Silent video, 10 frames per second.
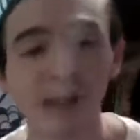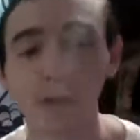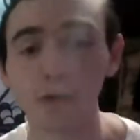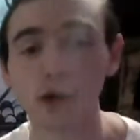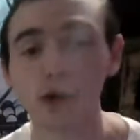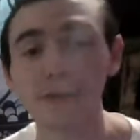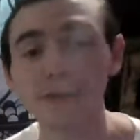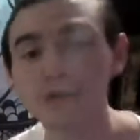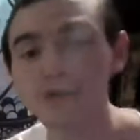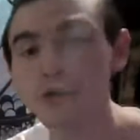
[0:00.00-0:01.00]
I'm going to be
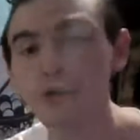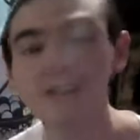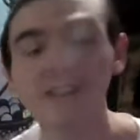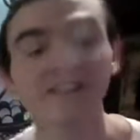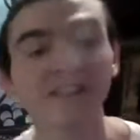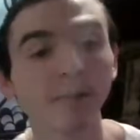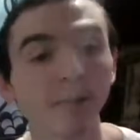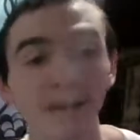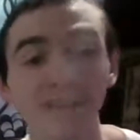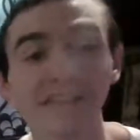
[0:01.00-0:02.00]
your tarot reader today.
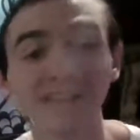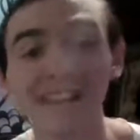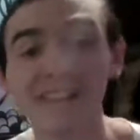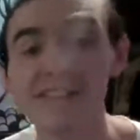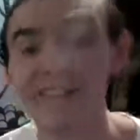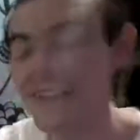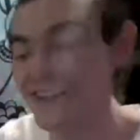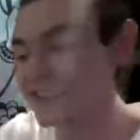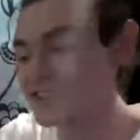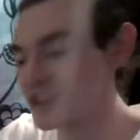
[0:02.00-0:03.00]
My name is Tyler. How are you
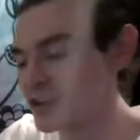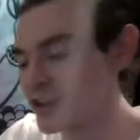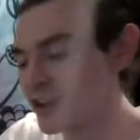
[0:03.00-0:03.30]
guys doing?